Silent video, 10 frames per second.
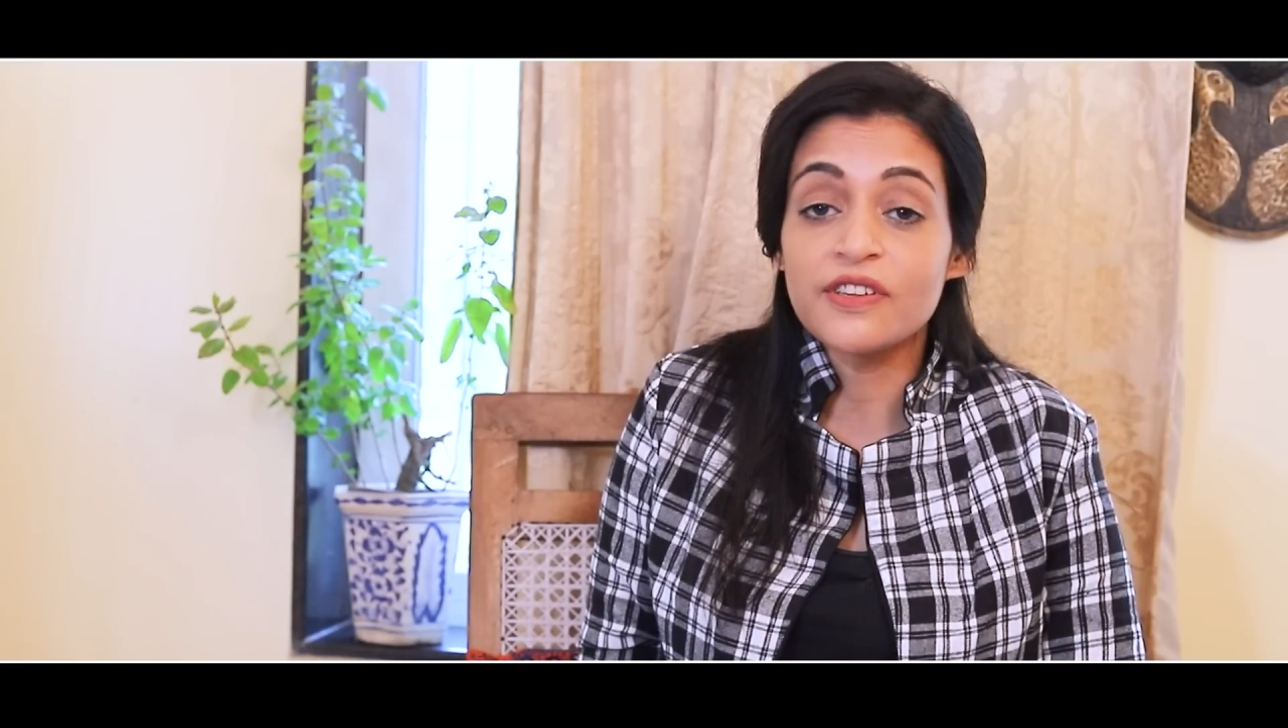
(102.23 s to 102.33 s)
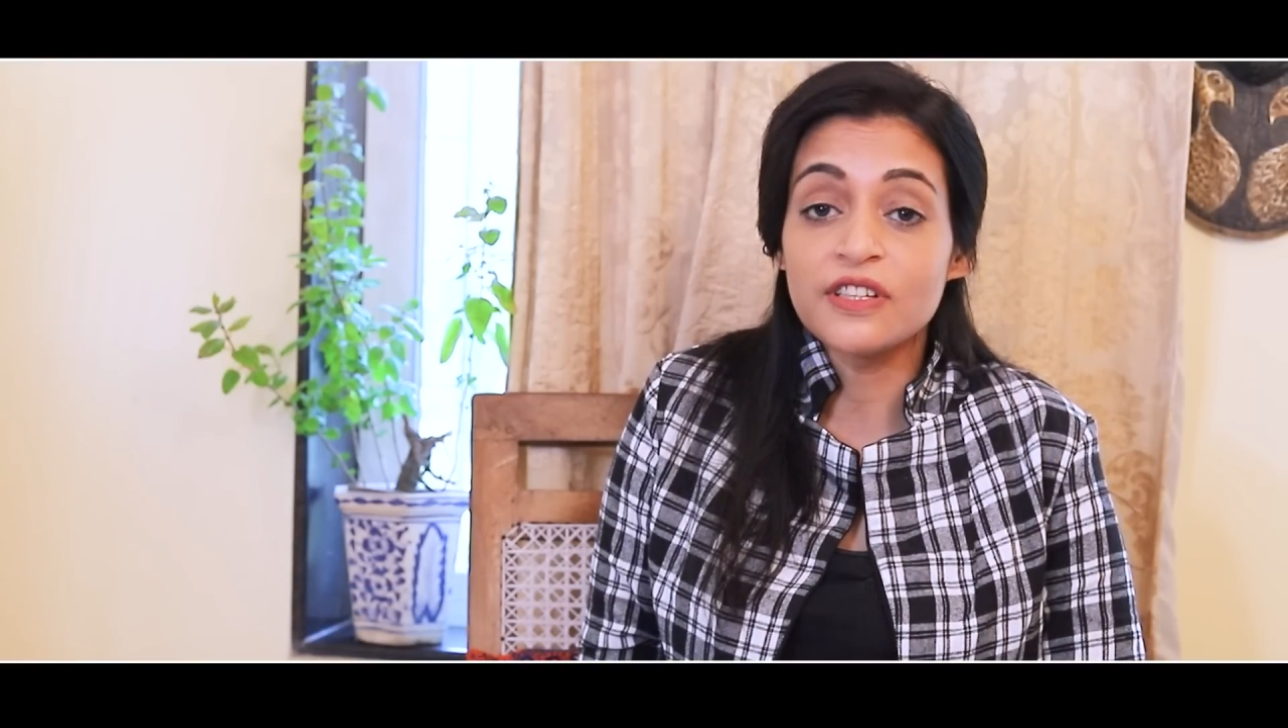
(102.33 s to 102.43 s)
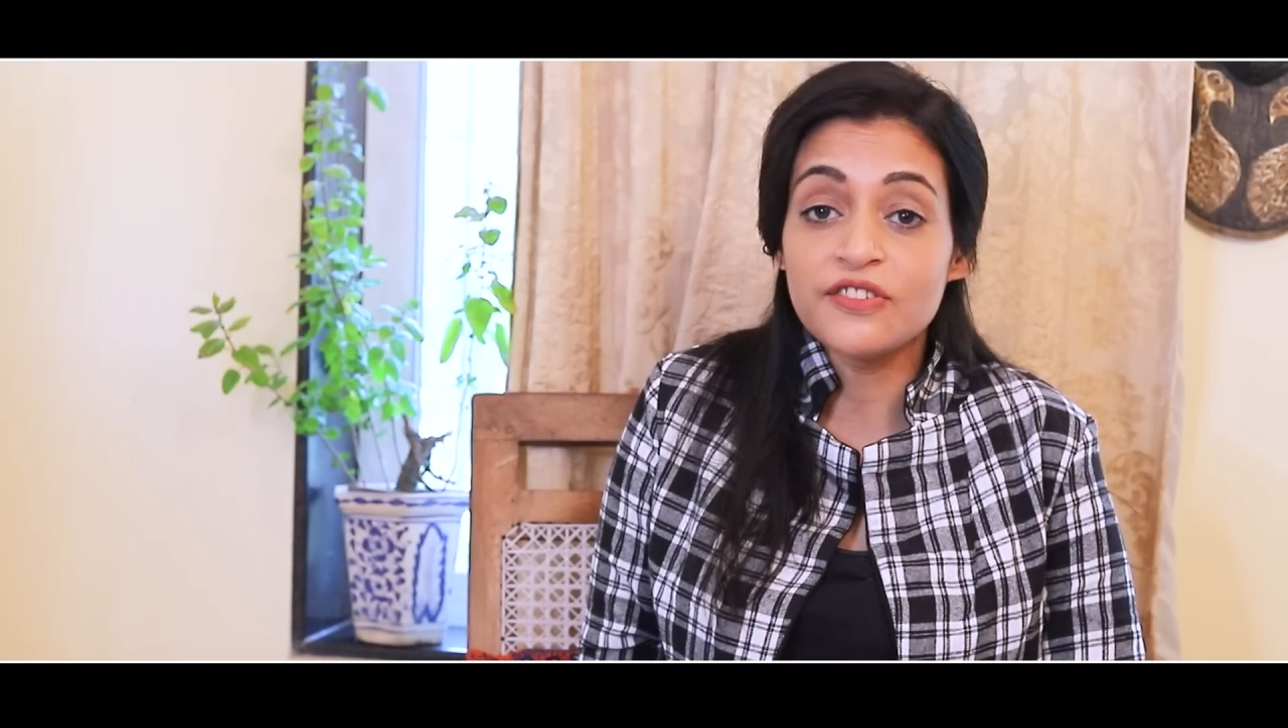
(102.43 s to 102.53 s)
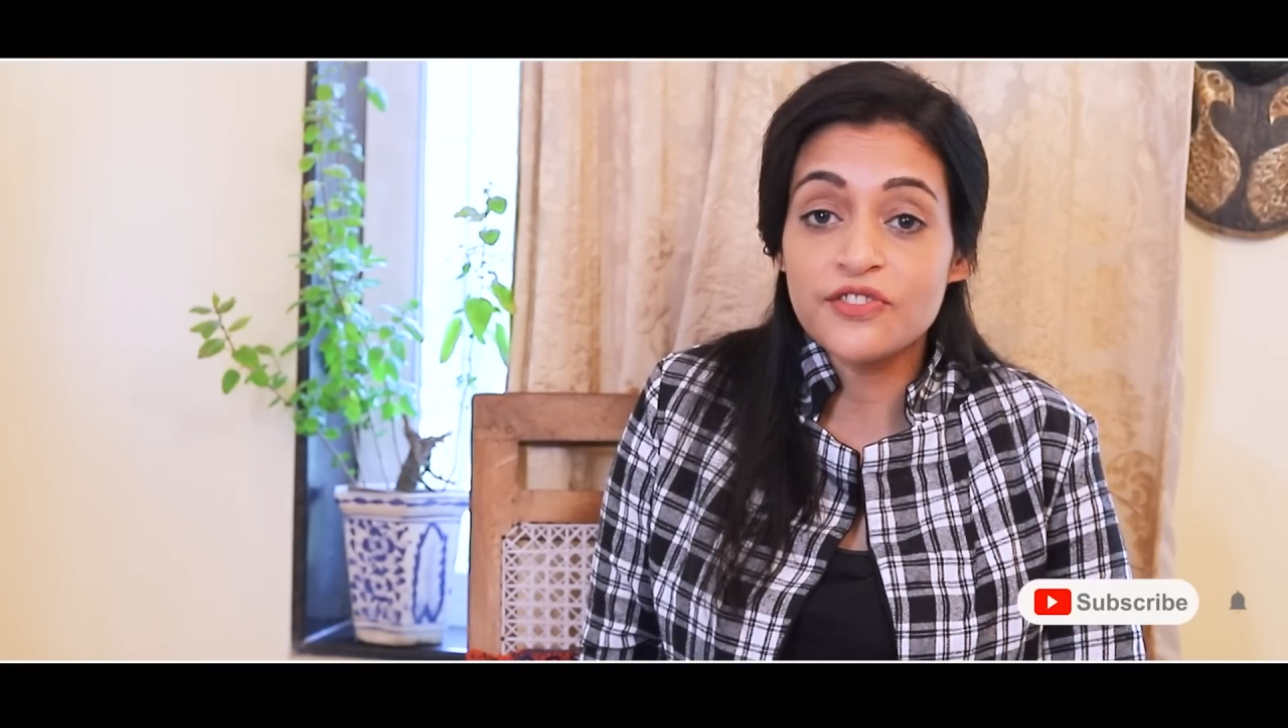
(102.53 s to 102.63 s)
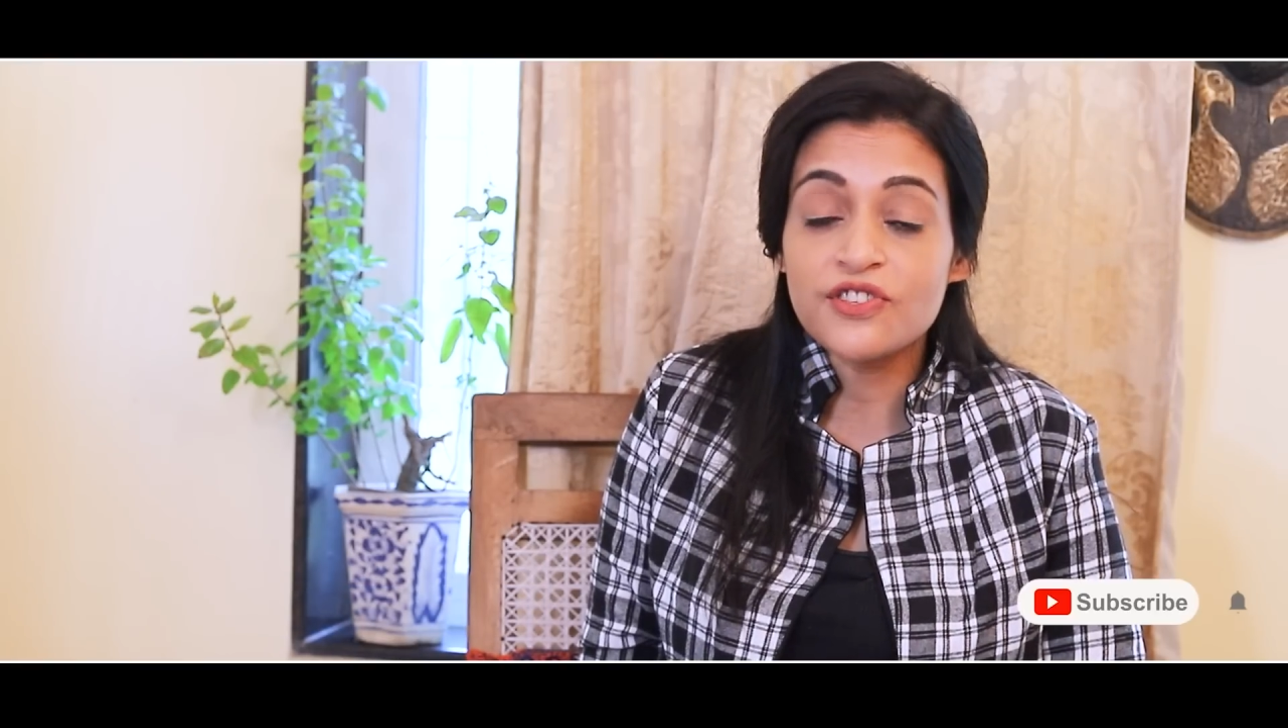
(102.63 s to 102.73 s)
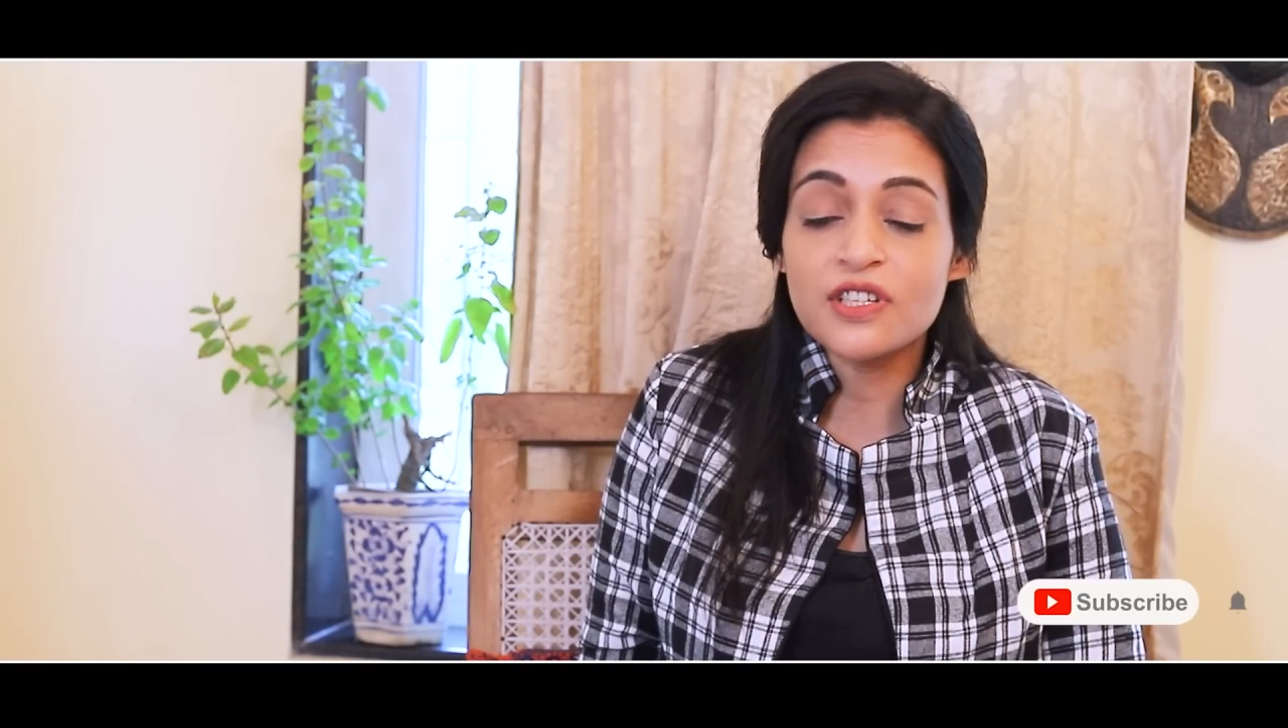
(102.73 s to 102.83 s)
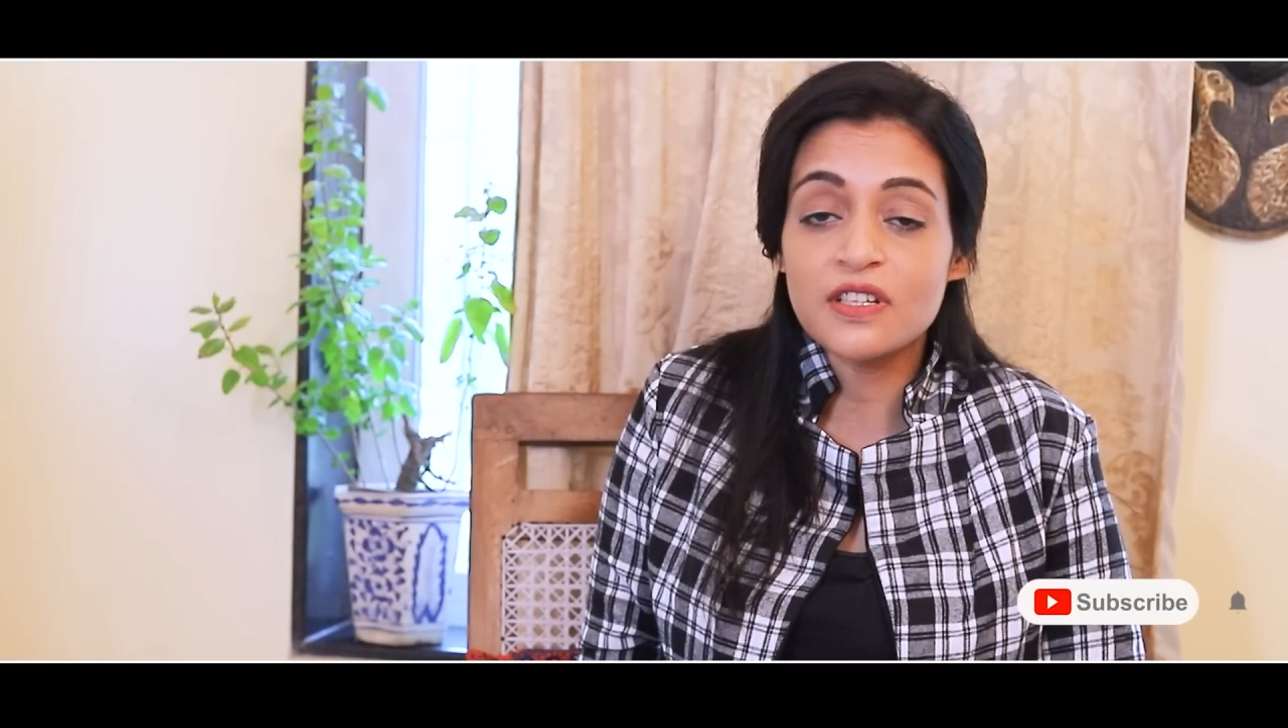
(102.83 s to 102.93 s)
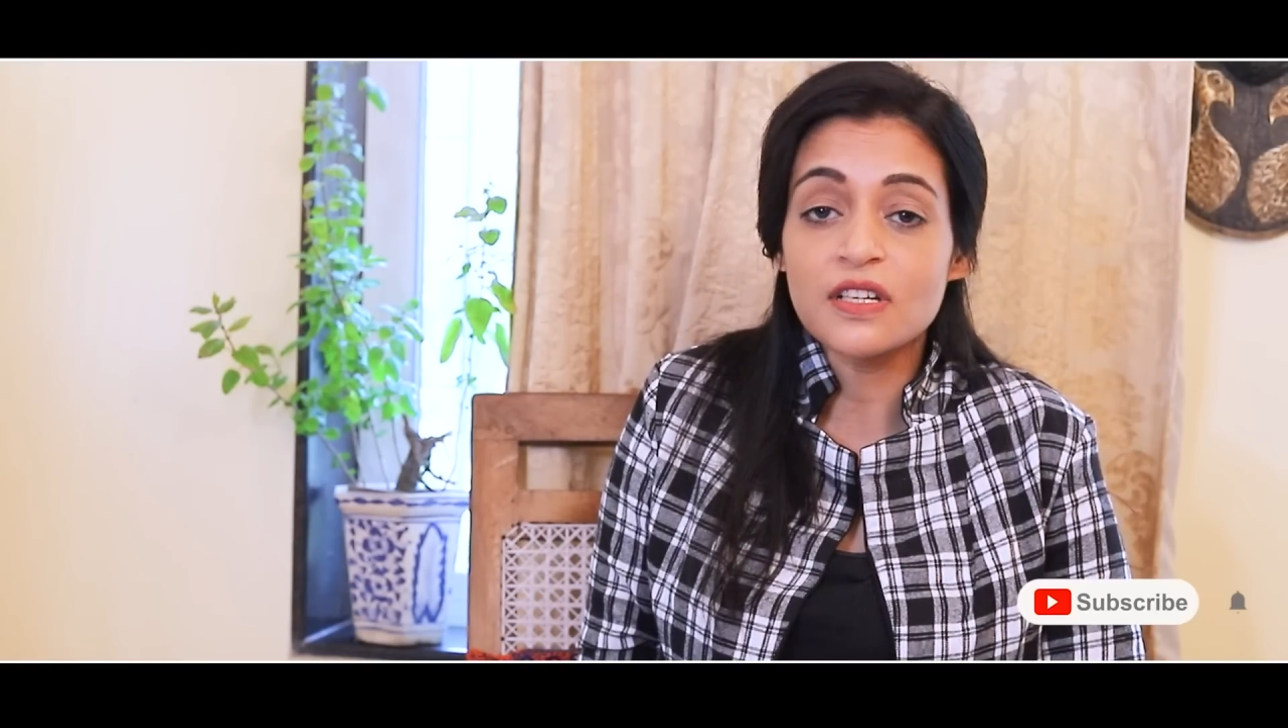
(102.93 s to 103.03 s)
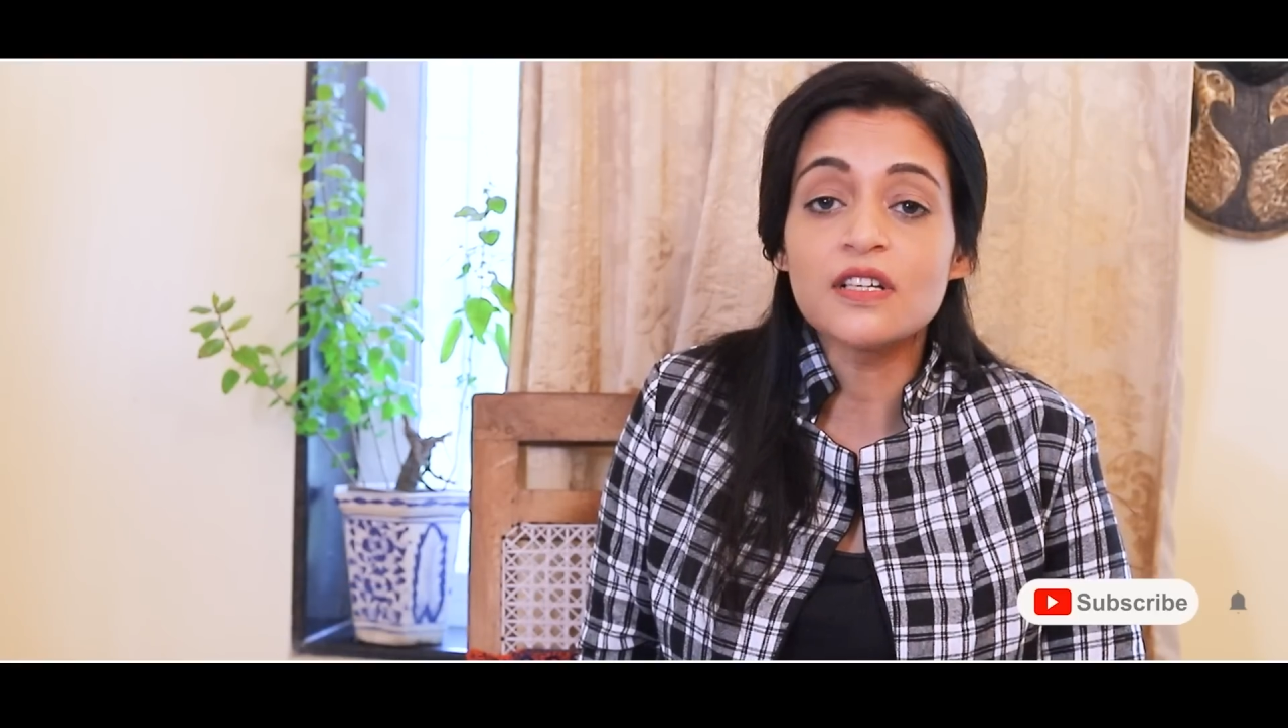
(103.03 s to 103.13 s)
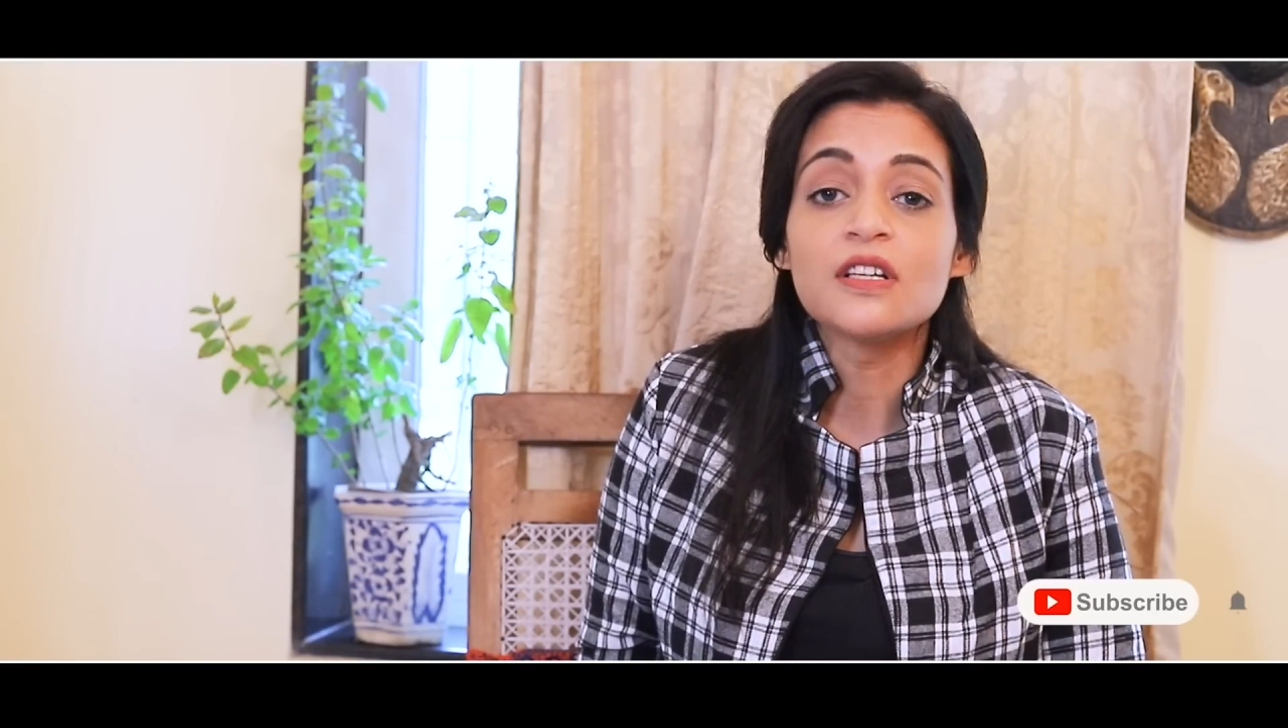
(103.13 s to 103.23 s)

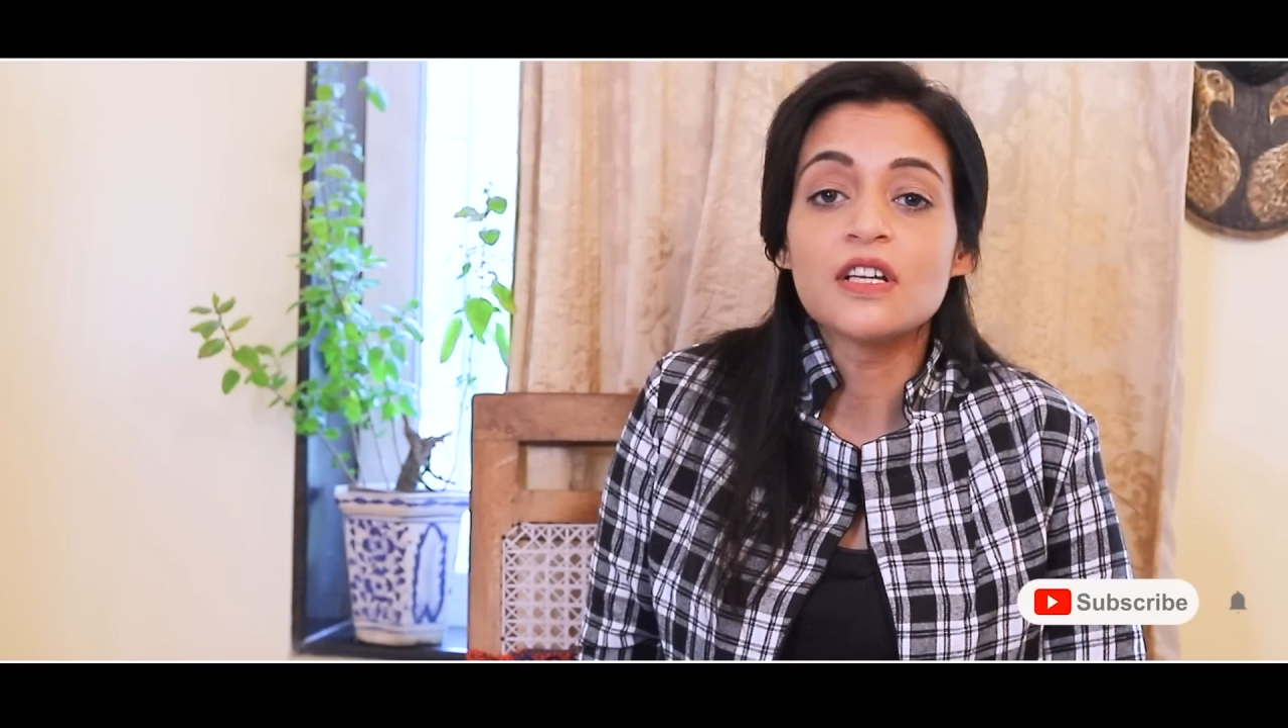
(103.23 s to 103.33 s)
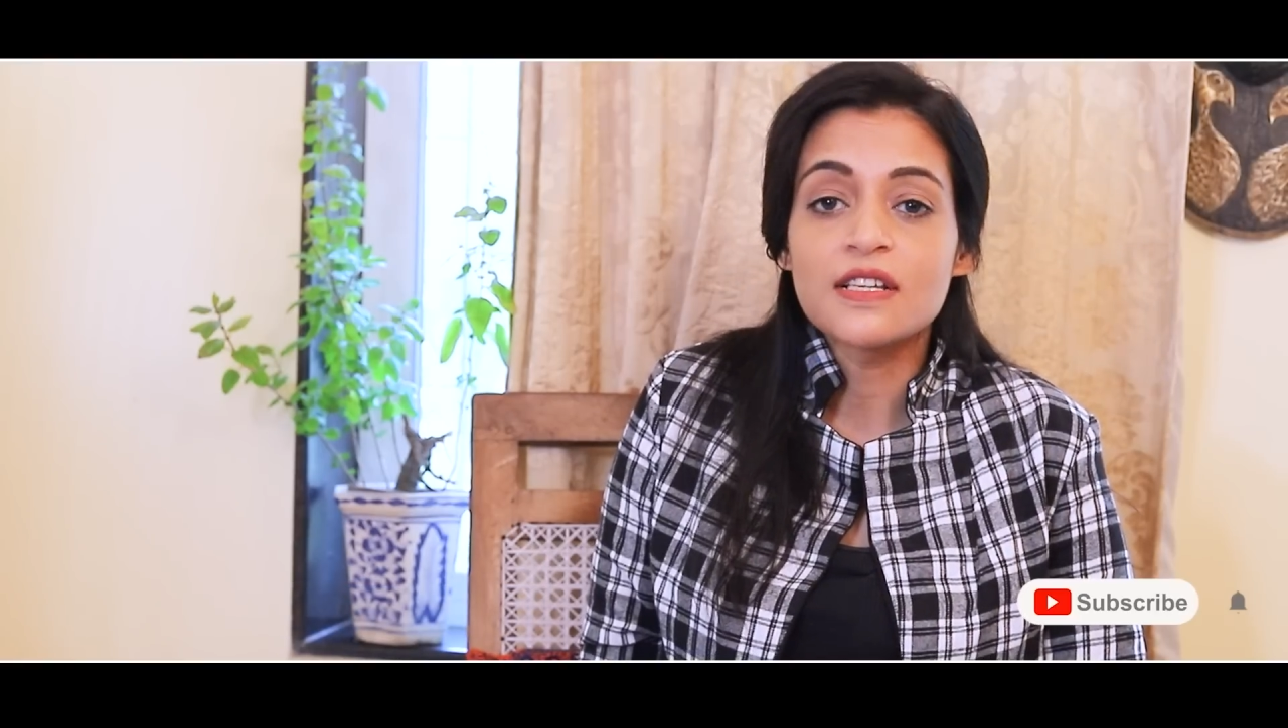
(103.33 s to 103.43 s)
nutritional